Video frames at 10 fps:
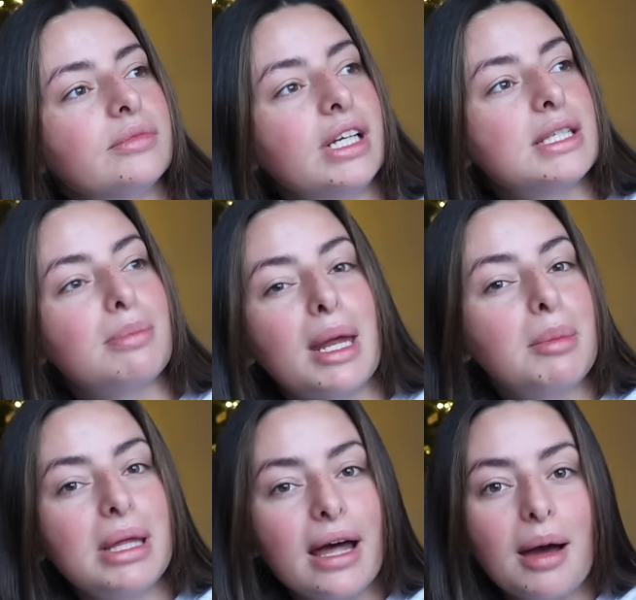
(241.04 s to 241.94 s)
it's meant to
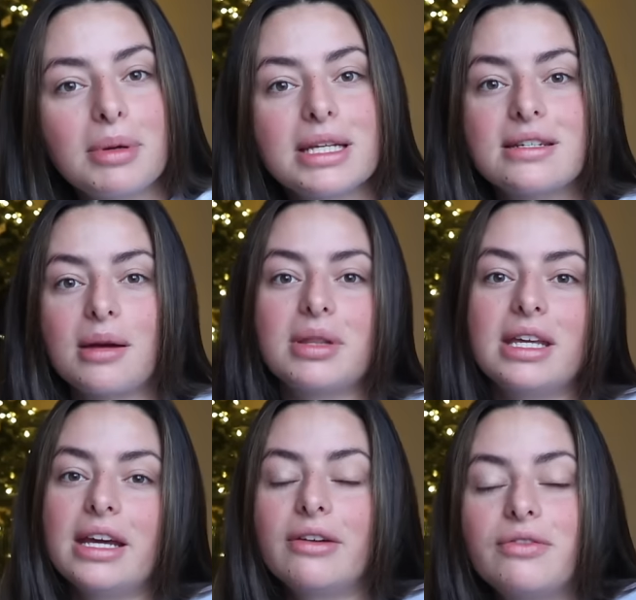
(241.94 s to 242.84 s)
be the happiest time of the
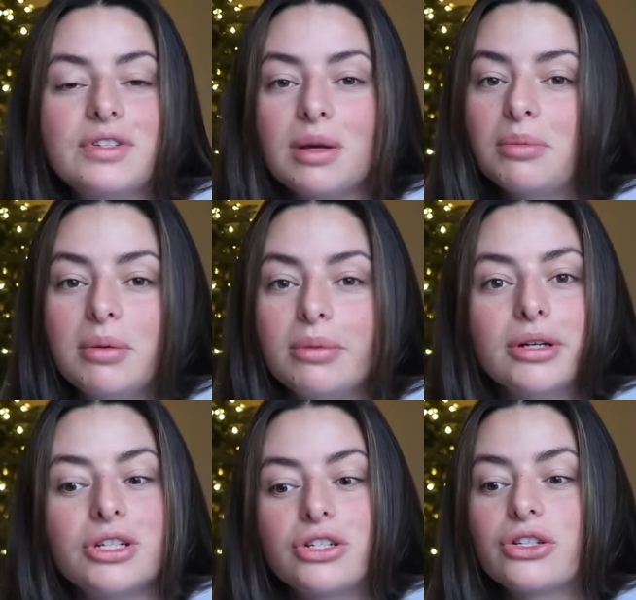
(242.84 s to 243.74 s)
year and for some people
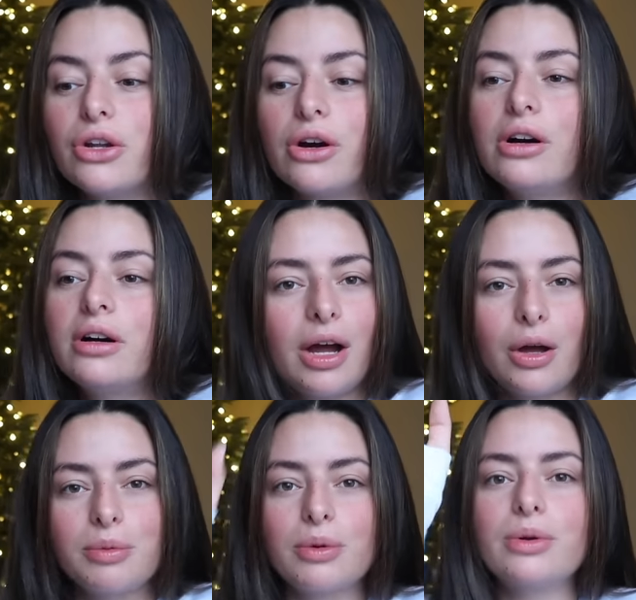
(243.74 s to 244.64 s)
it's just not. I
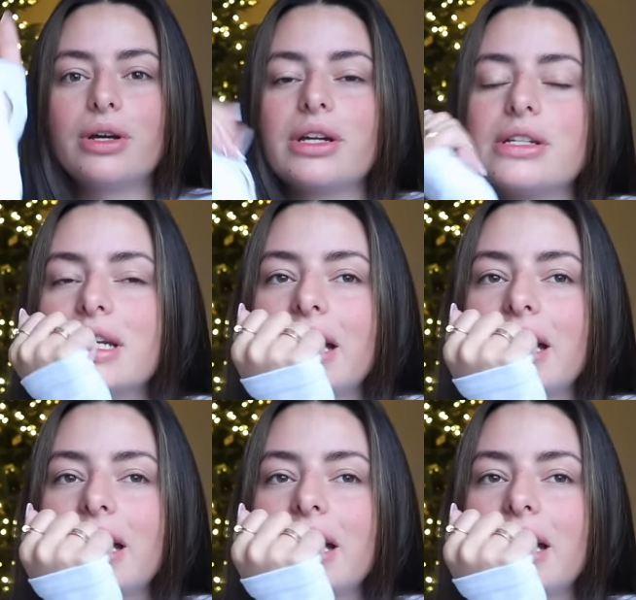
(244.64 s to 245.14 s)
hope you're all good